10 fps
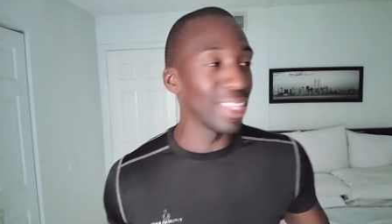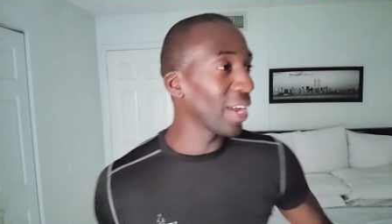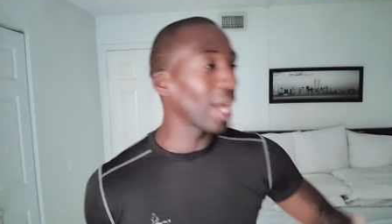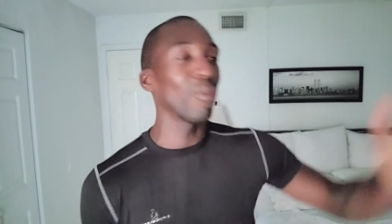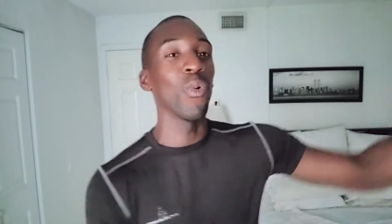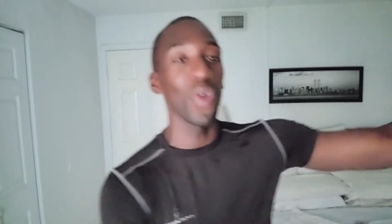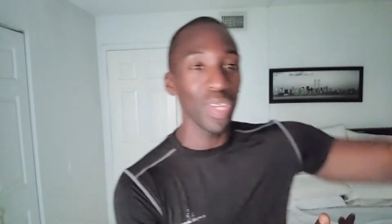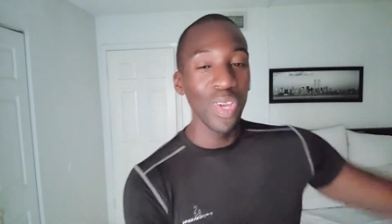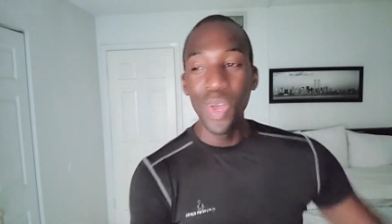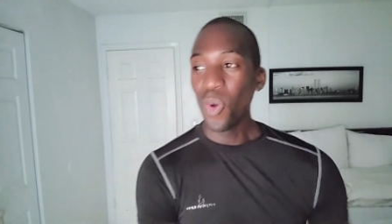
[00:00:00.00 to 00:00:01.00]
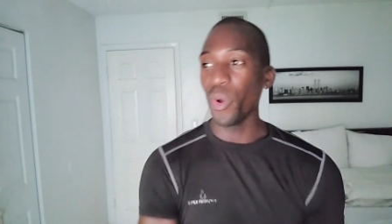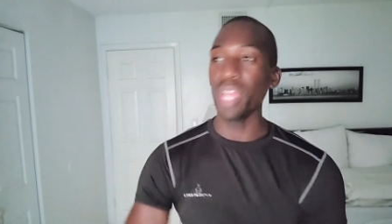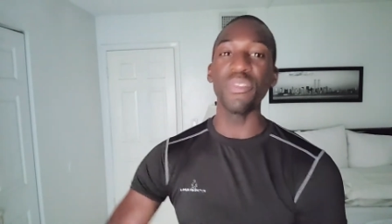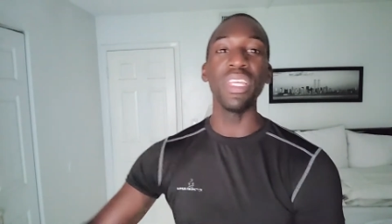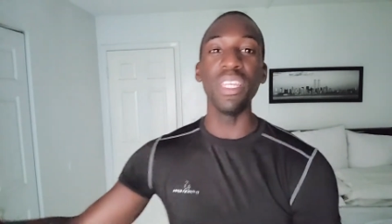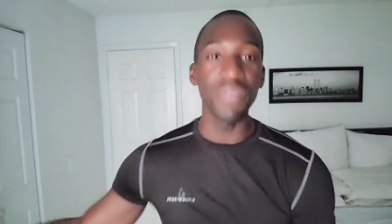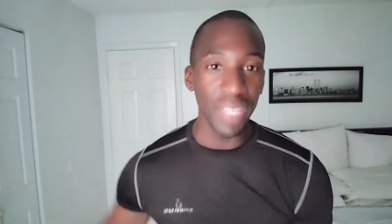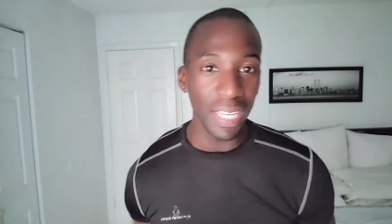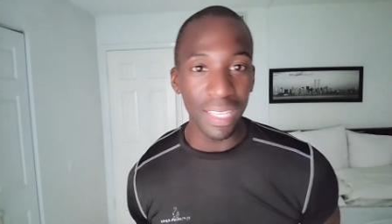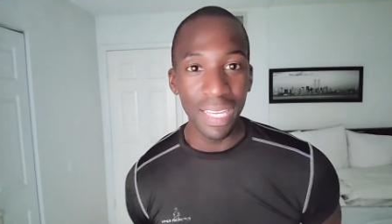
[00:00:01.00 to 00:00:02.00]
they're at work or every
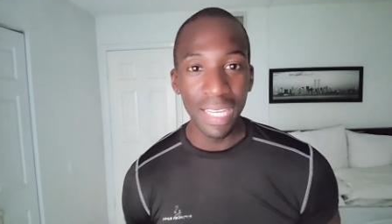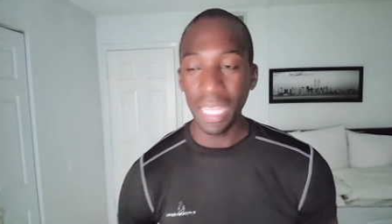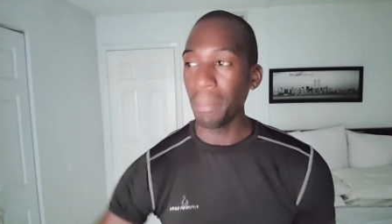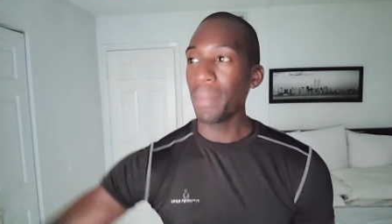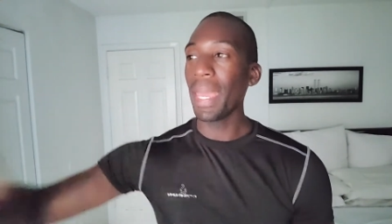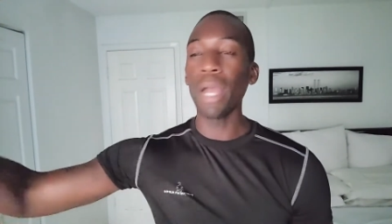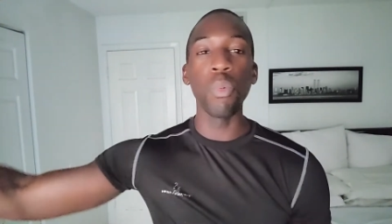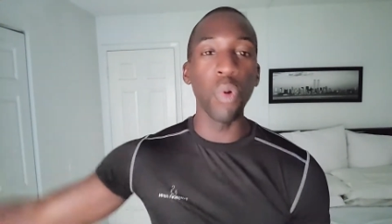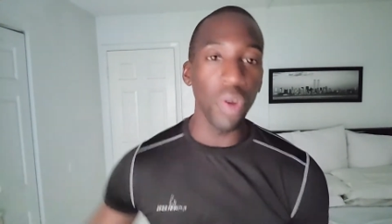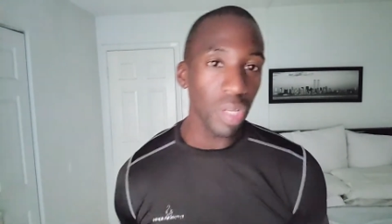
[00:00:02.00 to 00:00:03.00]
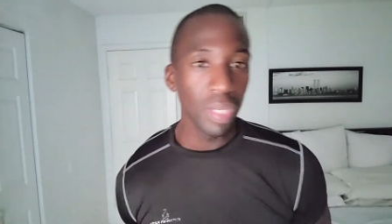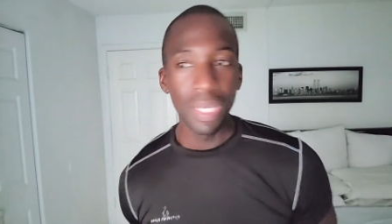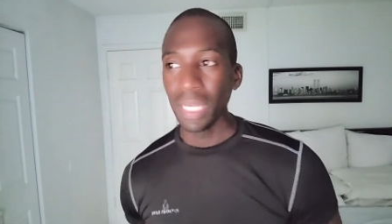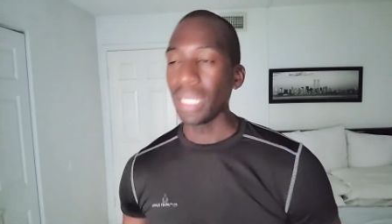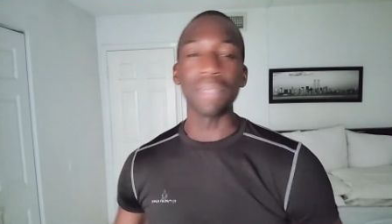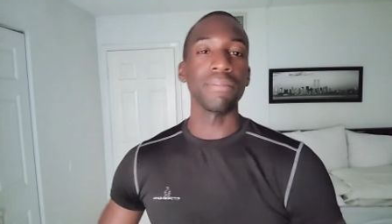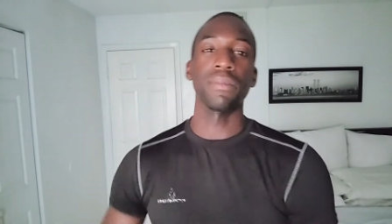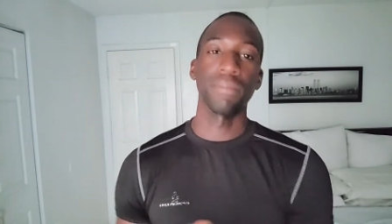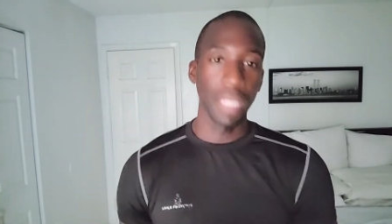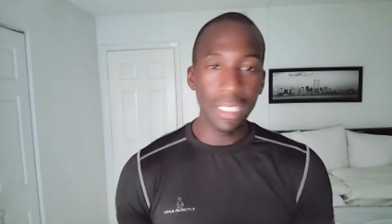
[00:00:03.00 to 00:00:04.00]
evening. They may be at work.
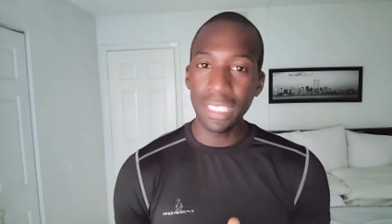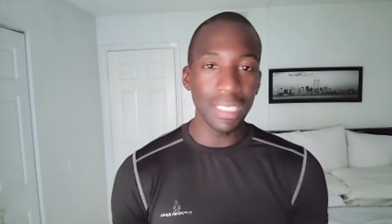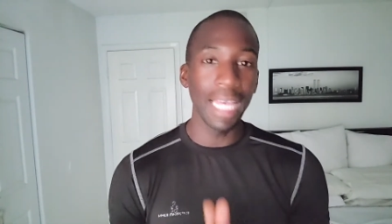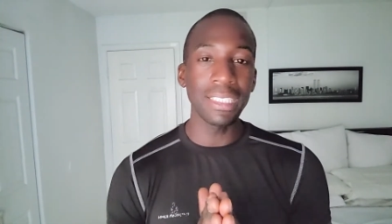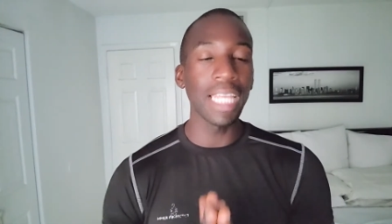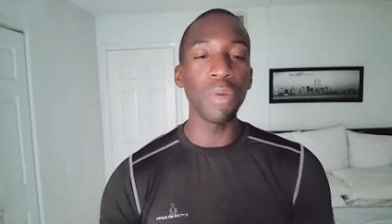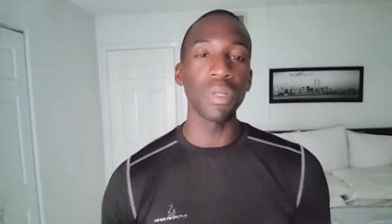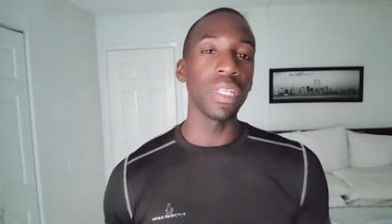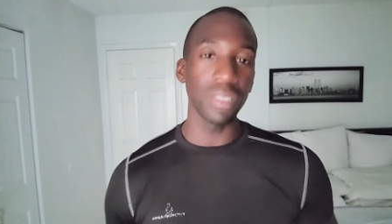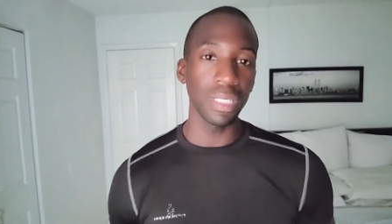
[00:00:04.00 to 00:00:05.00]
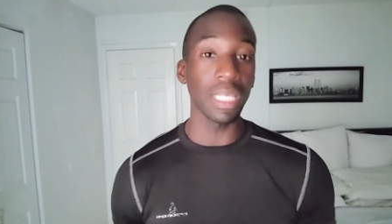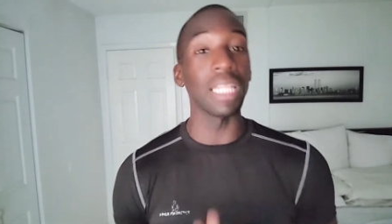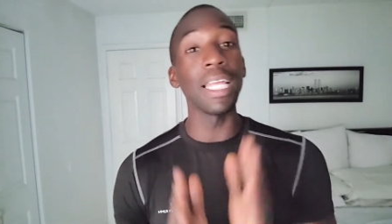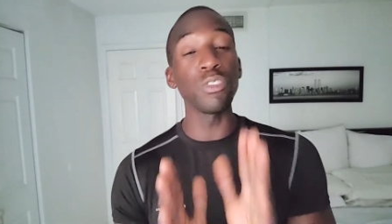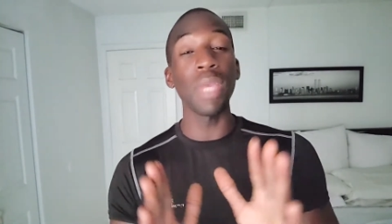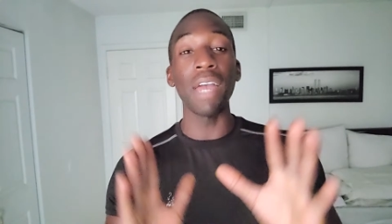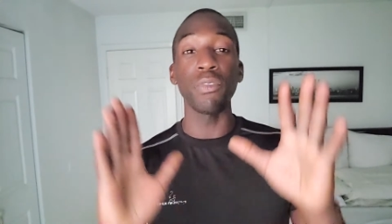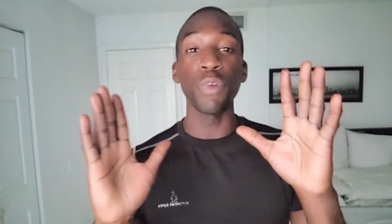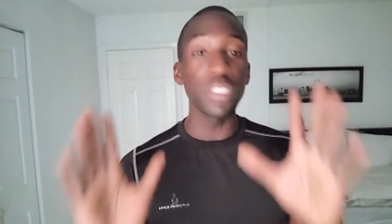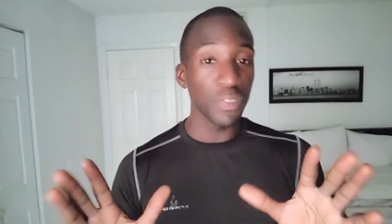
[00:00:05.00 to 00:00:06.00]
It's just, it's not realistic. Unless you
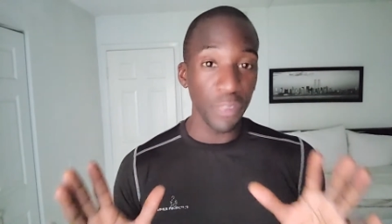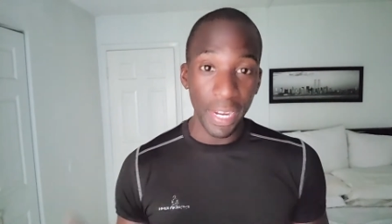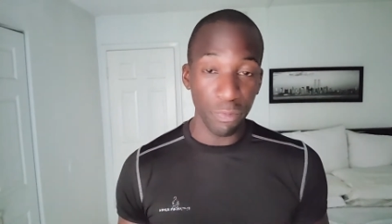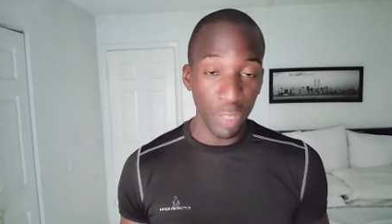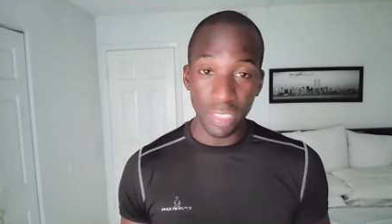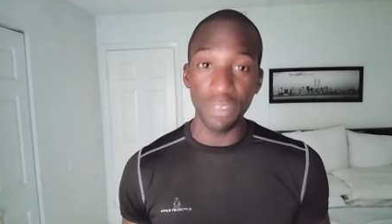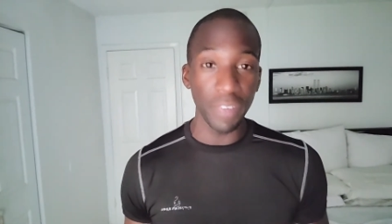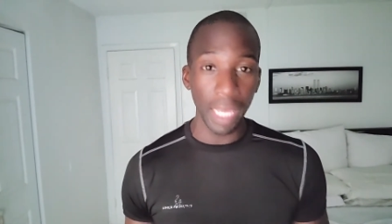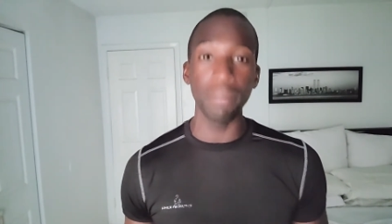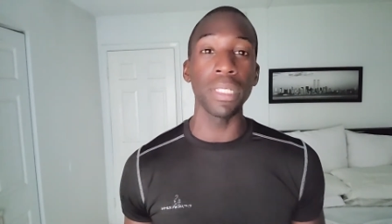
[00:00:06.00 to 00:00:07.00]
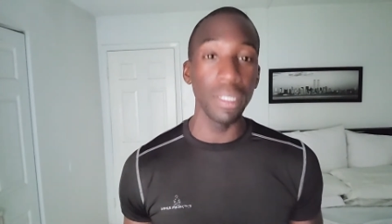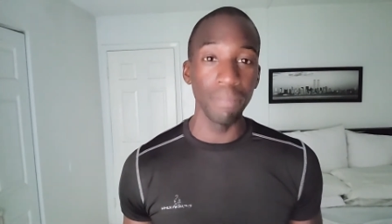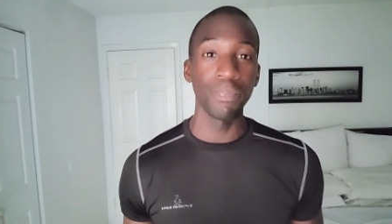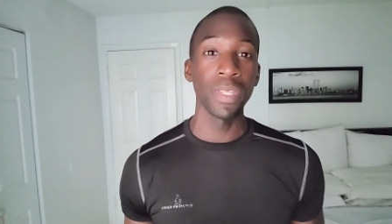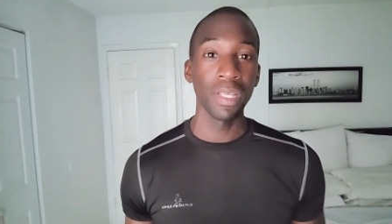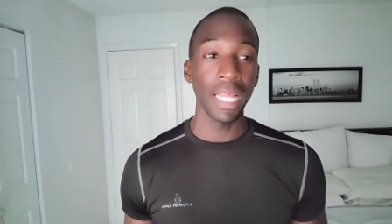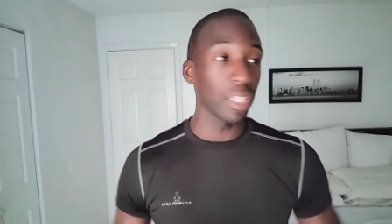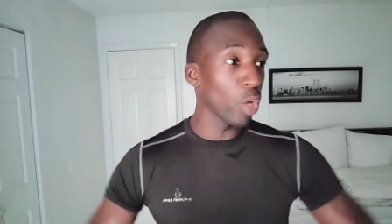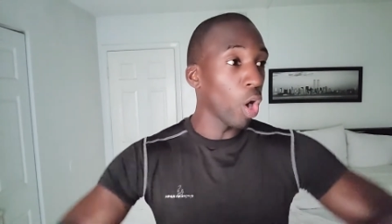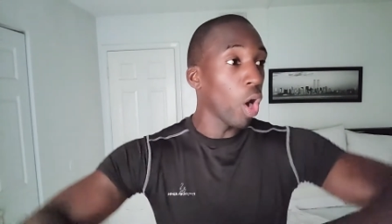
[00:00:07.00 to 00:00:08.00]
have rich friend, friends and family, like
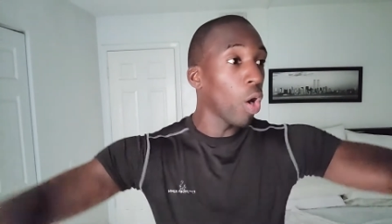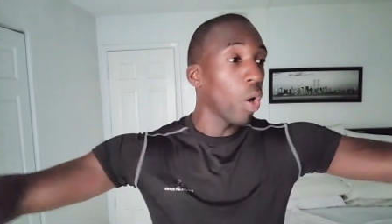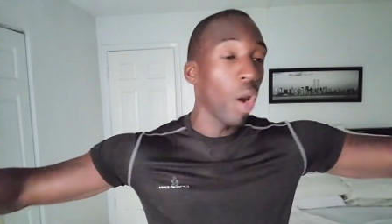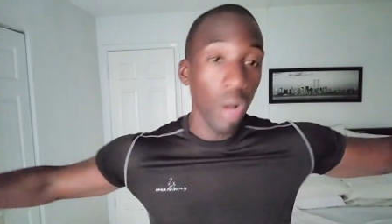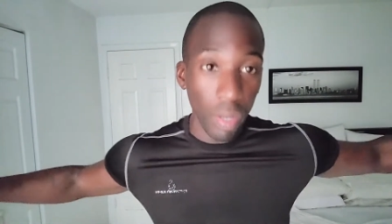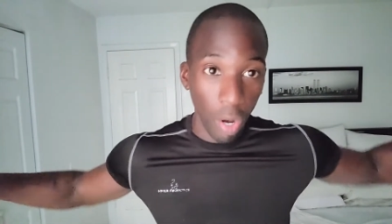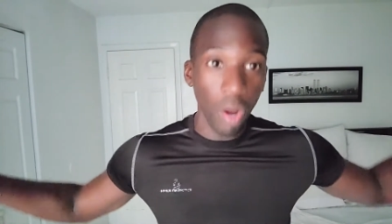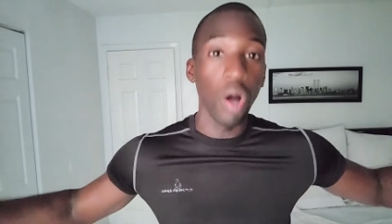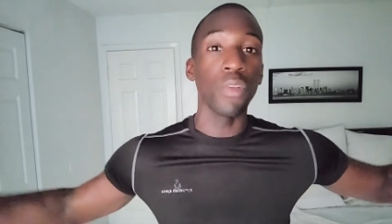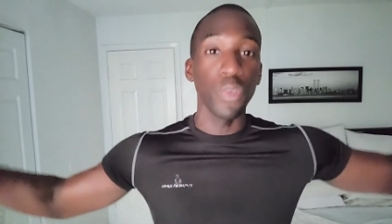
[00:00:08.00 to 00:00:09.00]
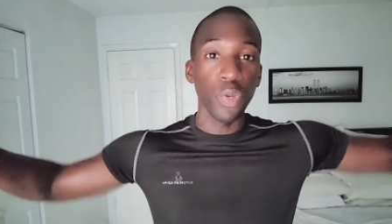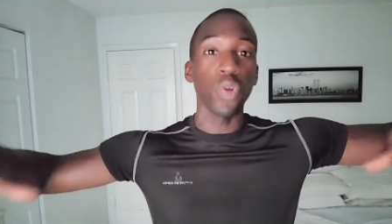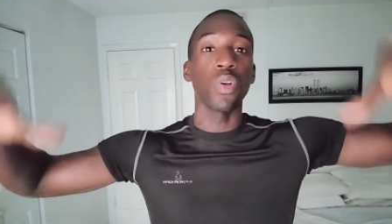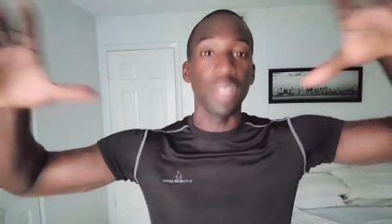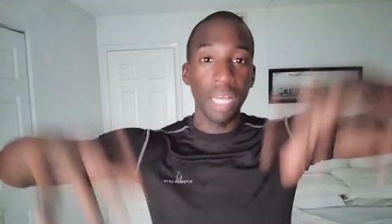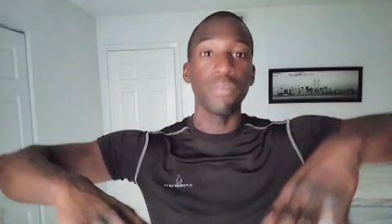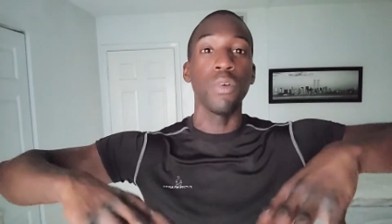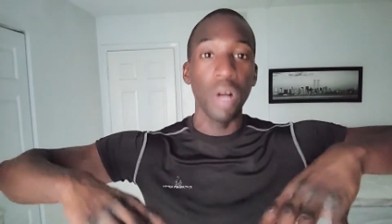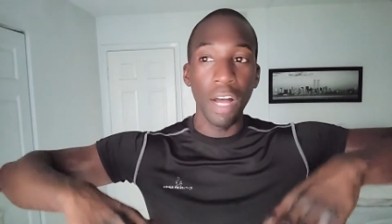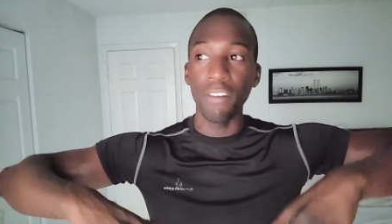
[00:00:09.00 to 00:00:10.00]
they're all are, are on your
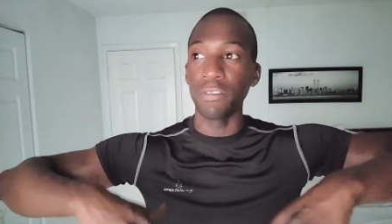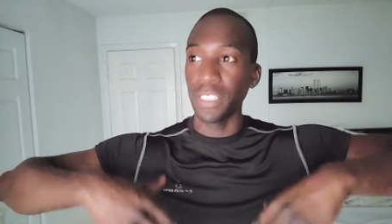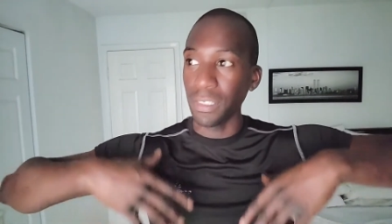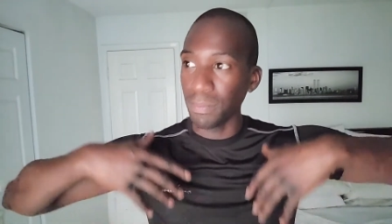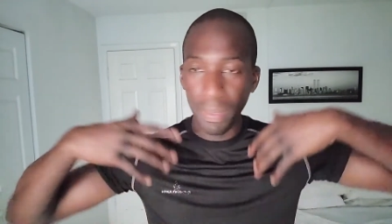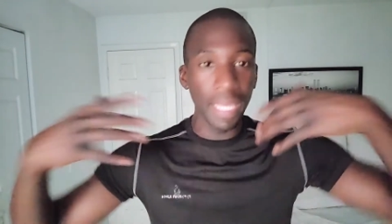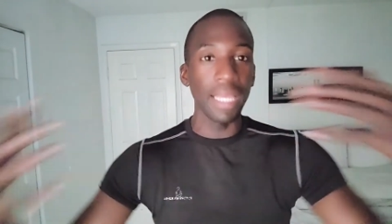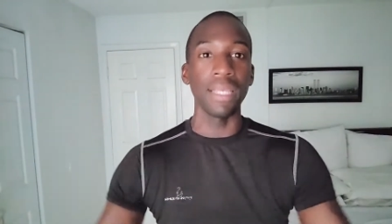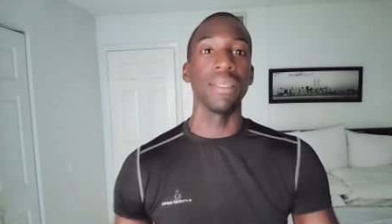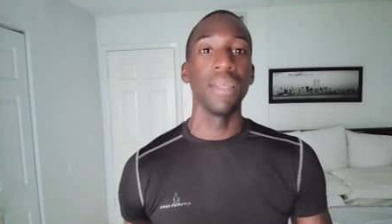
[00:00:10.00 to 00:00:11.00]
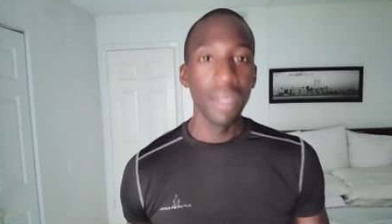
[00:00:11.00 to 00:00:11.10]
level of just being,